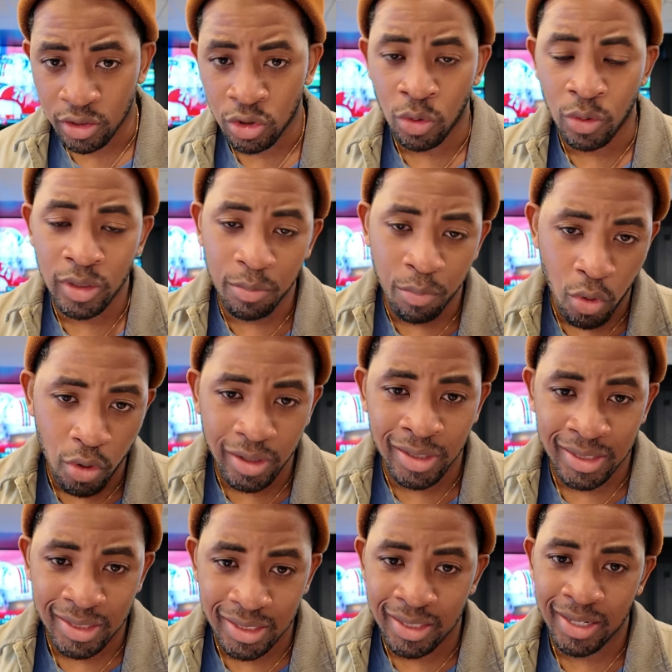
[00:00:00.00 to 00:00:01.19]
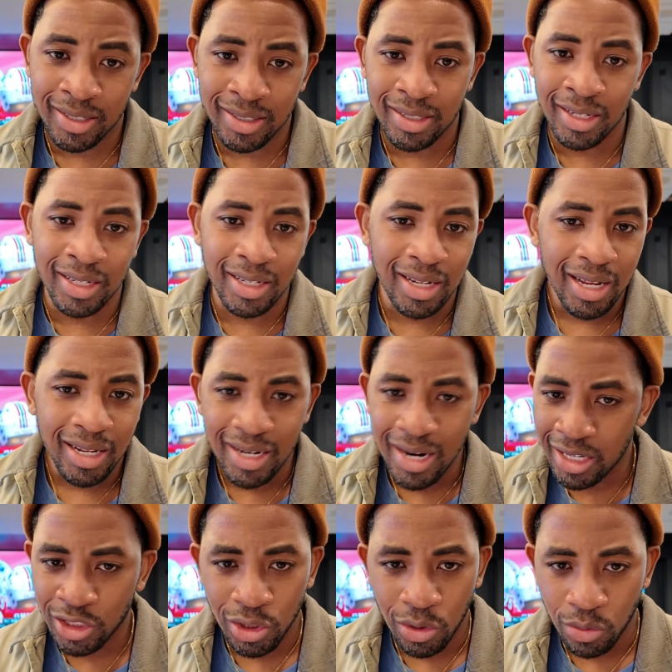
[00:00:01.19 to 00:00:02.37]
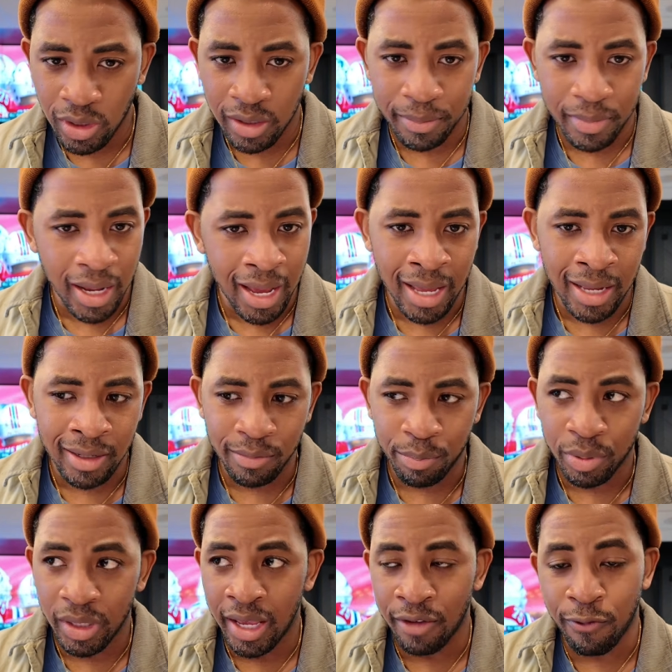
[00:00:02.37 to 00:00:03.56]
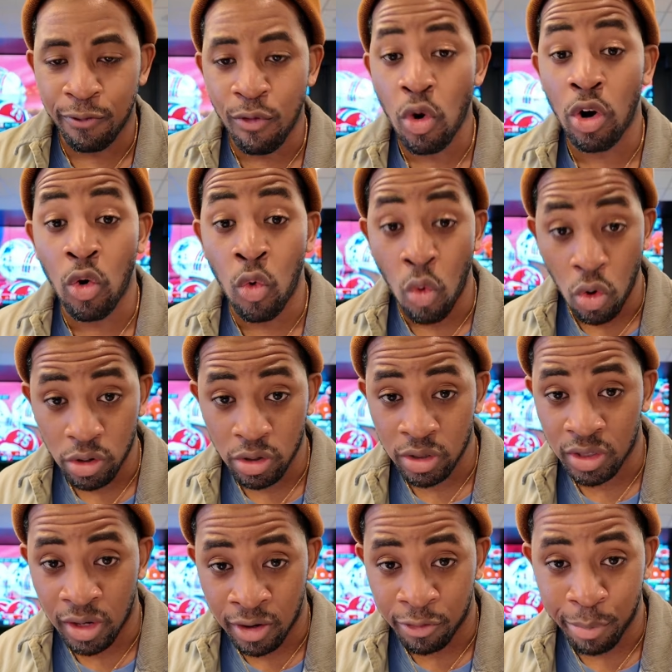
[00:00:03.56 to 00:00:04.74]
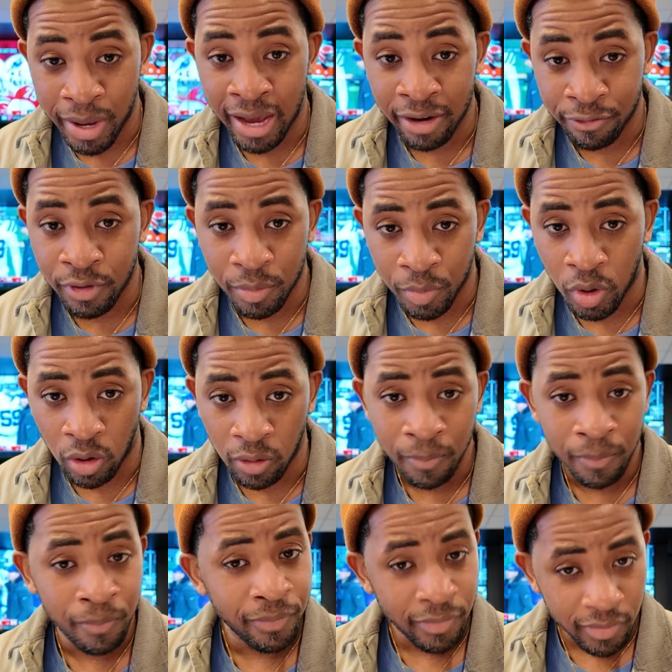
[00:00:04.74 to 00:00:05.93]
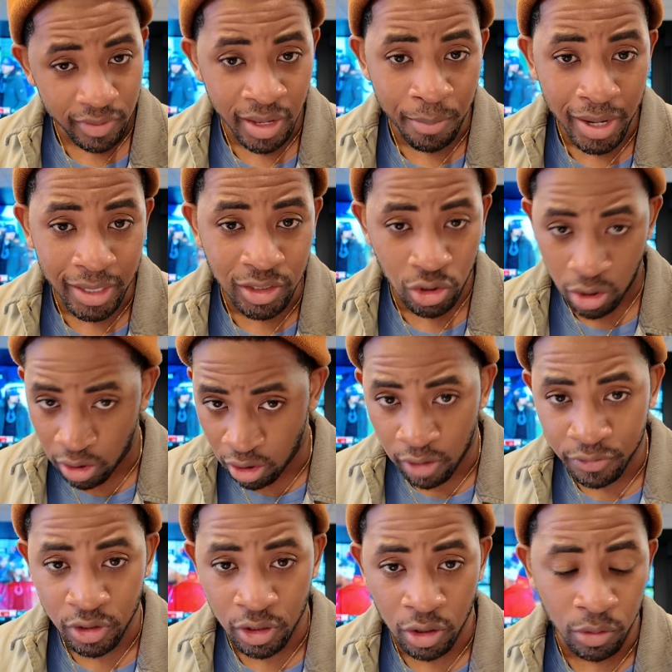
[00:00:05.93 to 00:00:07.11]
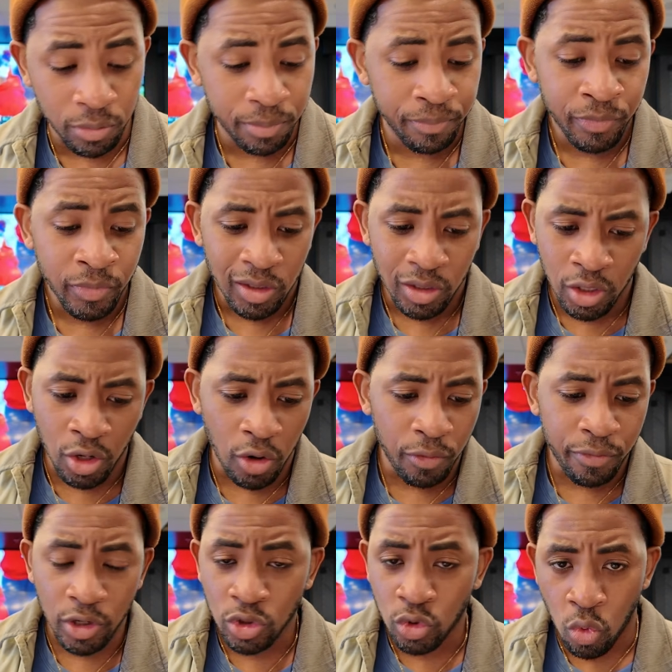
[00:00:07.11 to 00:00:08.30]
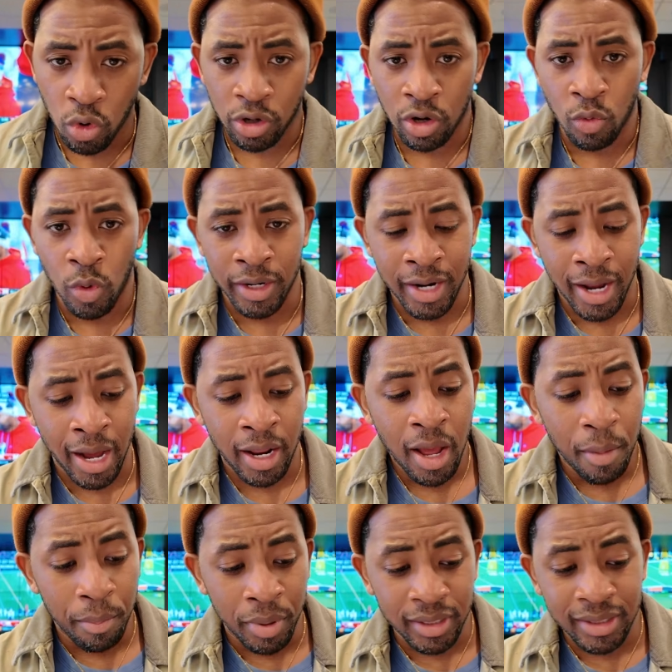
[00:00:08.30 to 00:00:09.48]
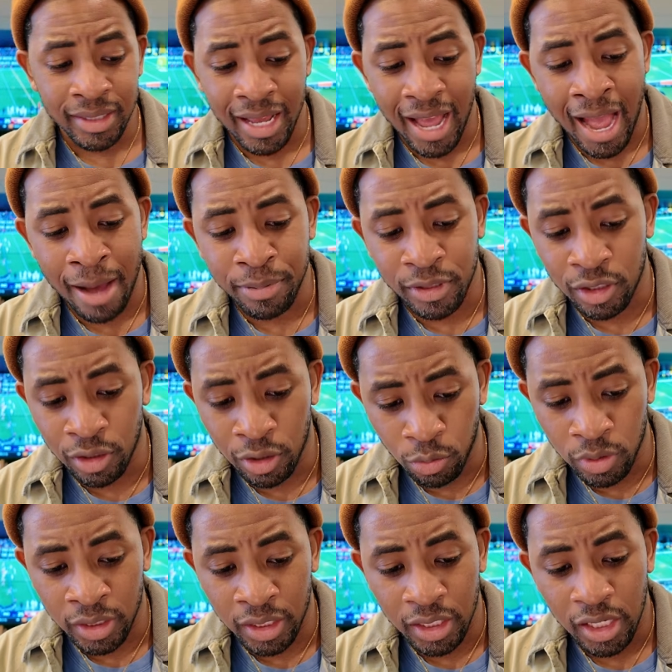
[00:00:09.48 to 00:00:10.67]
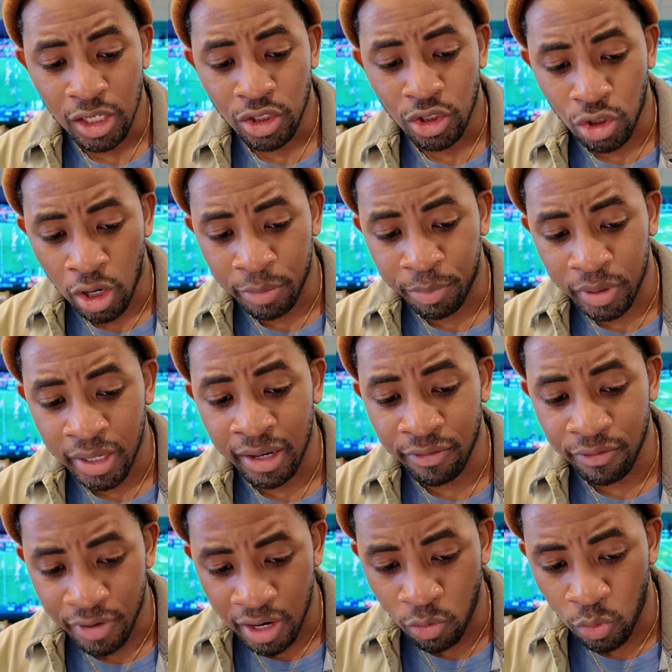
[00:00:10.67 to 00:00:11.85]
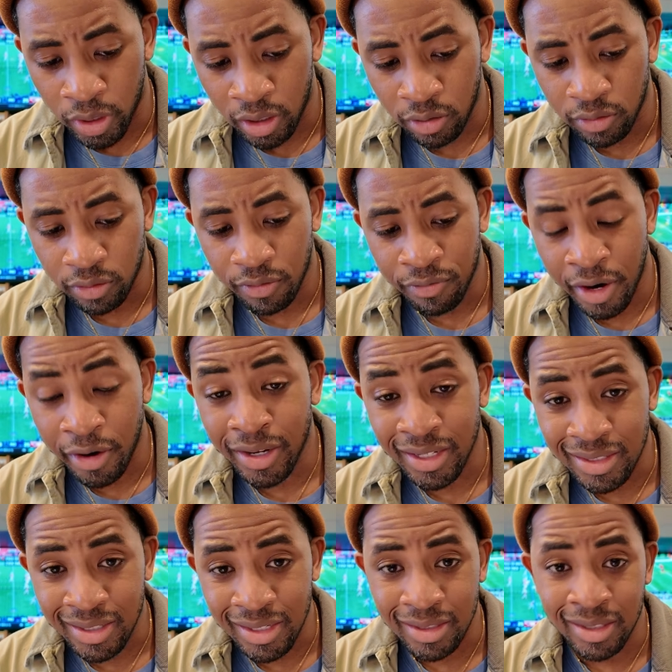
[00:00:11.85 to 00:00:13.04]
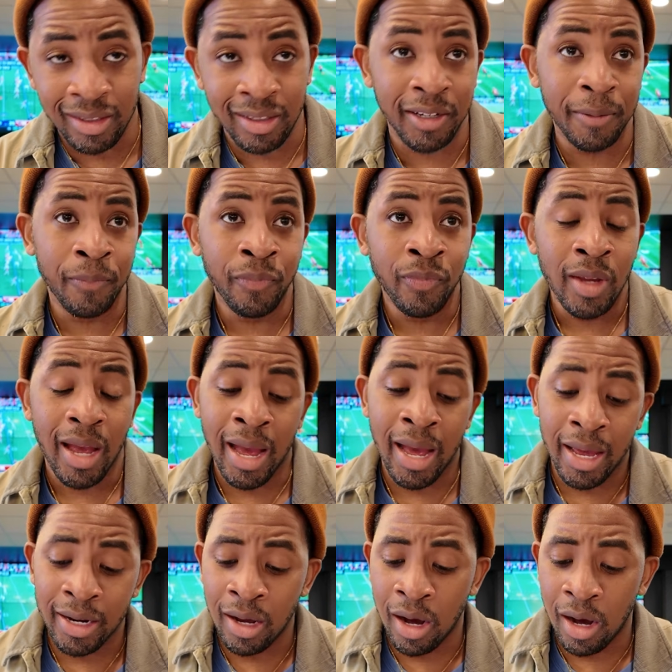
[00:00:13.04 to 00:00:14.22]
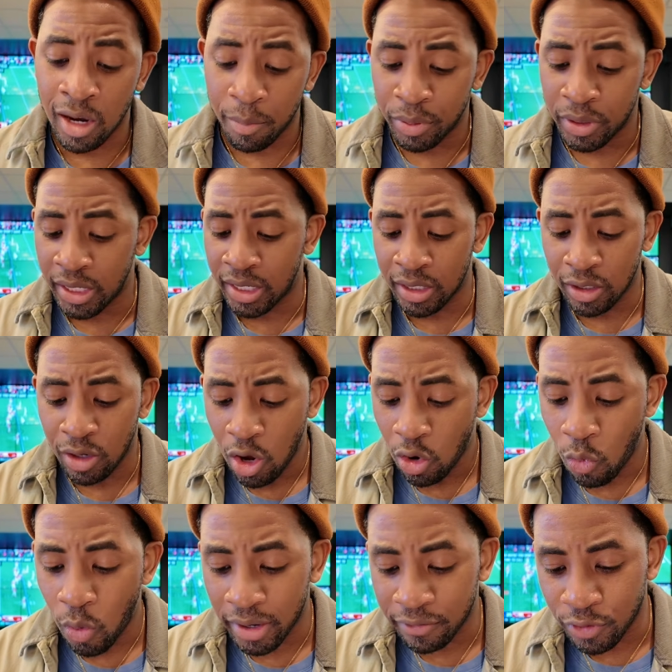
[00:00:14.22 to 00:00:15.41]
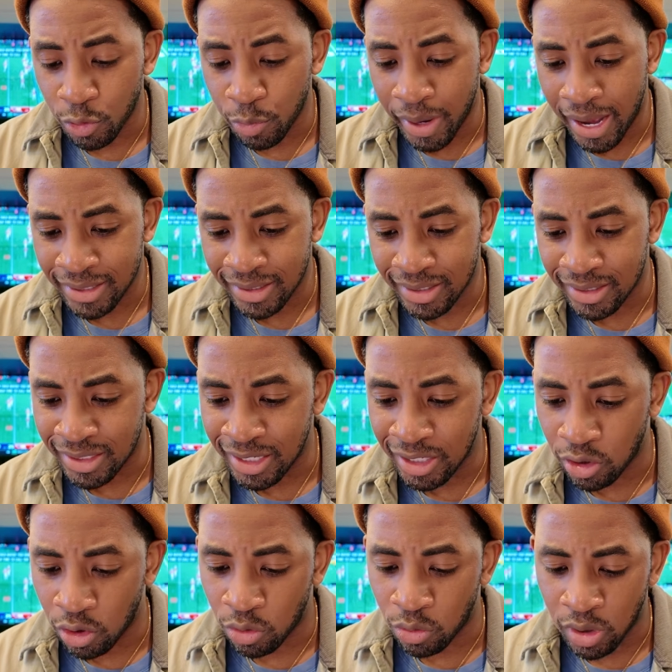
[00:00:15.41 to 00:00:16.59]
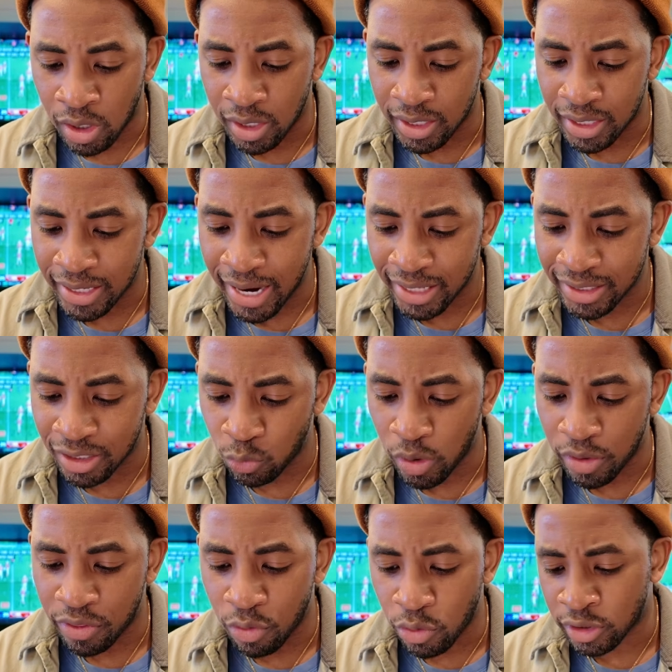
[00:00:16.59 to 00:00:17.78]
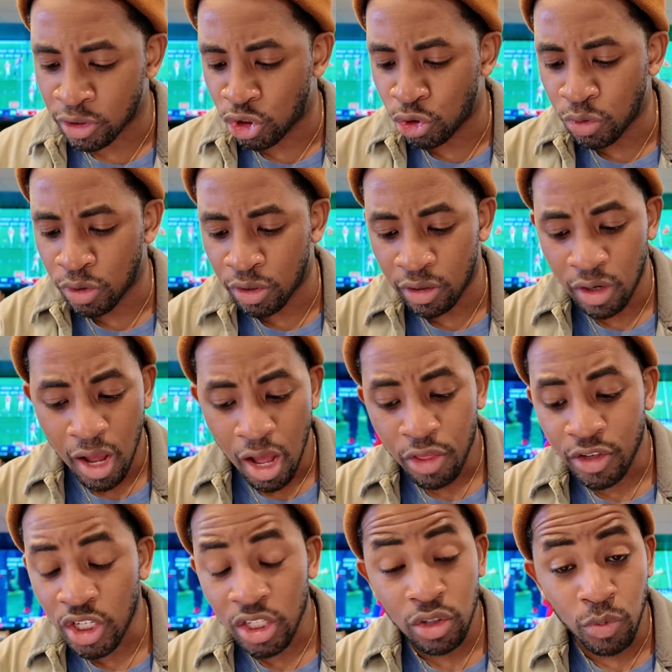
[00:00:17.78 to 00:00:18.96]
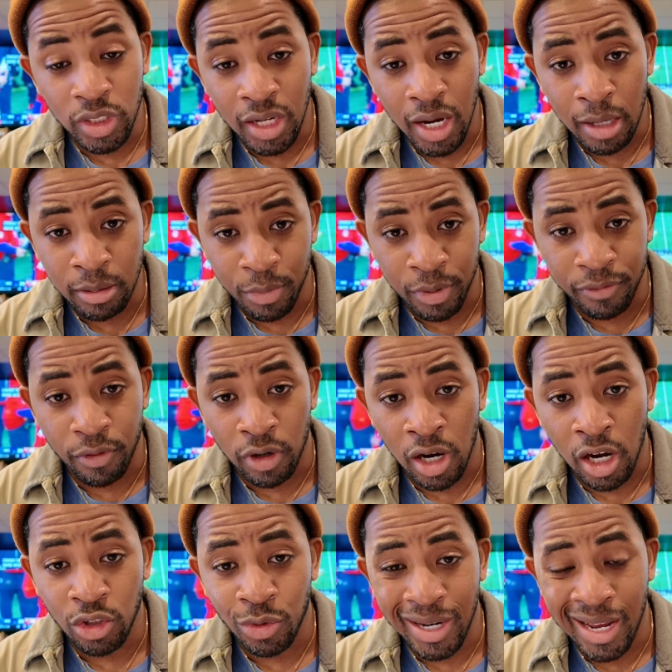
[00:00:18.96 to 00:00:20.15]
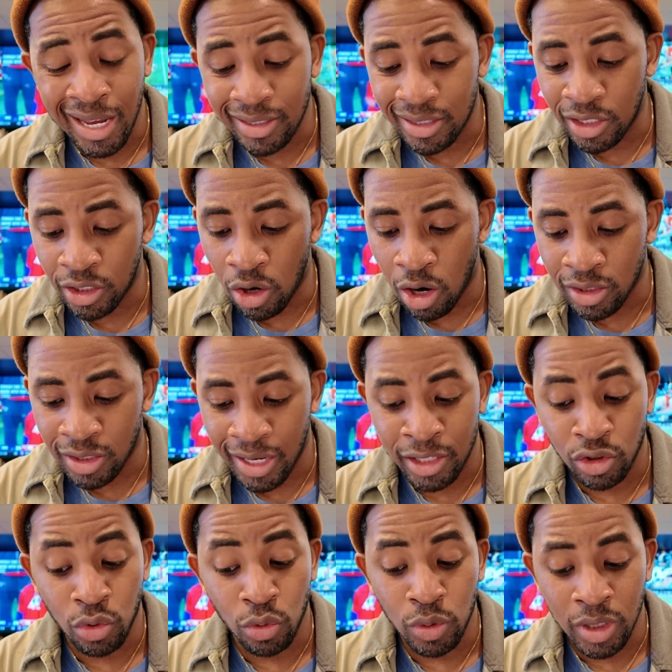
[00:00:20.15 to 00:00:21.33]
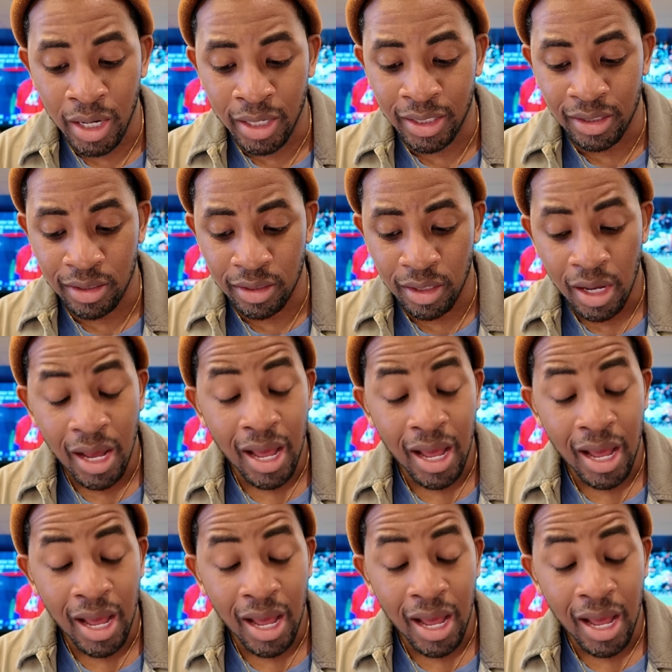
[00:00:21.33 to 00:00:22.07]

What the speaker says: So it's important to see Tennessee not show up and play 4 quarters of bad football. They might have started off slow, you know, first quarter or whatnot, but they absolutely started playing very well, very consistently, and completing quite a few passes. Nico connected with Thornton Jr. just 3 times, but for 118 yards and 2 TDs.